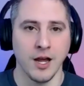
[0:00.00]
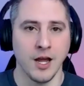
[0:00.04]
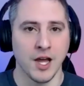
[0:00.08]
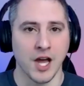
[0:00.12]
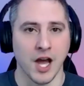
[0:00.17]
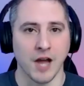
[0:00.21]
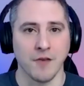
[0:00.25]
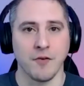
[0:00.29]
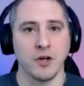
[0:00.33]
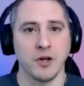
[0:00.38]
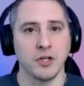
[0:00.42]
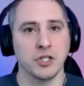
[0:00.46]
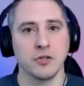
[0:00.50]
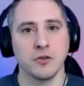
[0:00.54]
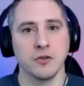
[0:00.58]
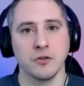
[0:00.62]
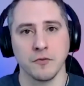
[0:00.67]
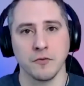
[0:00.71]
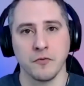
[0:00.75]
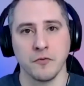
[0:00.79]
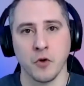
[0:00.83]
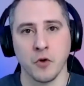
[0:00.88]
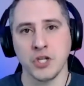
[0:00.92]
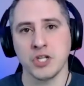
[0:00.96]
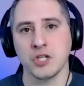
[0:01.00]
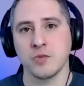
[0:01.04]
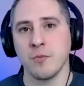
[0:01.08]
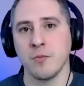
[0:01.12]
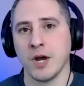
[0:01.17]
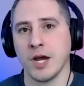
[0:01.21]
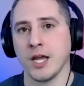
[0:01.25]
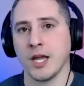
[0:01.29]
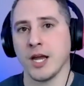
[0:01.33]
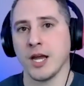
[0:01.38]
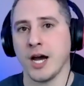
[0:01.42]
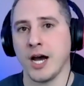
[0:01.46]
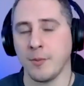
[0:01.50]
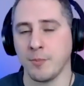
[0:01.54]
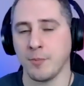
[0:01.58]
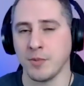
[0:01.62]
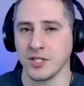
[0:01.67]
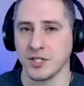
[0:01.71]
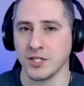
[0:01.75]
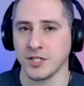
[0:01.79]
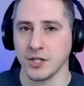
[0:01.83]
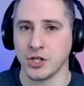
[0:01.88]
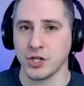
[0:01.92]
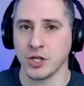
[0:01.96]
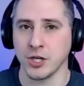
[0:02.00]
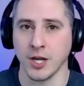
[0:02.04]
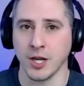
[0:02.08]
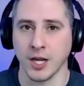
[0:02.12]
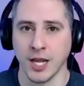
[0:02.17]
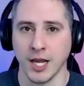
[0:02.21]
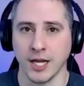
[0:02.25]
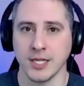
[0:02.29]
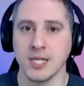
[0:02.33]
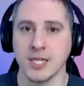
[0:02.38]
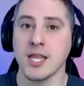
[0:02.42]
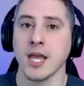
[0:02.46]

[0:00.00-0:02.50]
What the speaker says: I've also voiced my opposition against